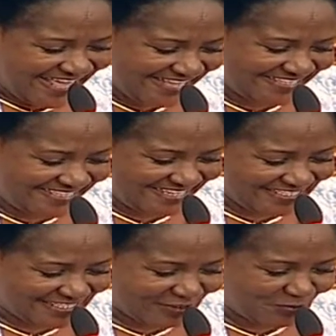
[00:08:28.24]

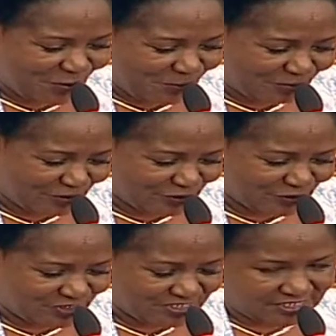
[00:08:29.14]
license to
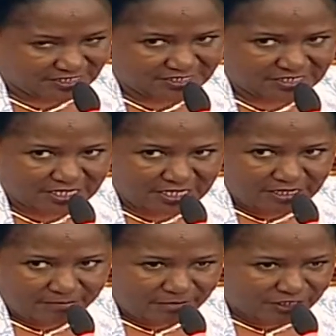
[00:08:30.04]
opportunities.
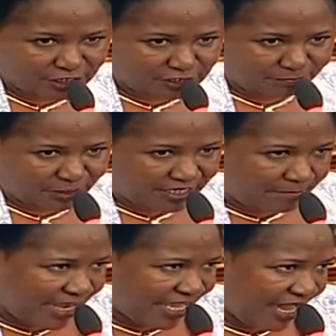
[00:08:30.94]
Mr.
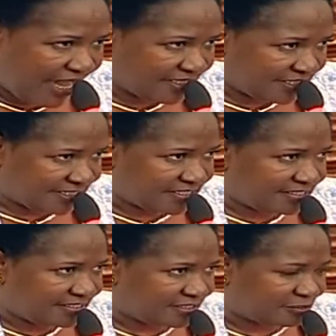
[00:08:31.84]
Speaker, my heart
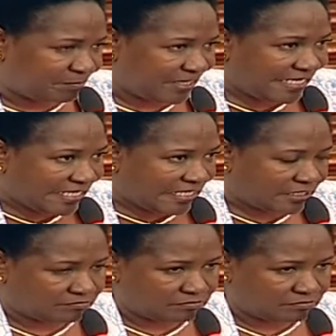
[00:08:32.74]
is bleeding.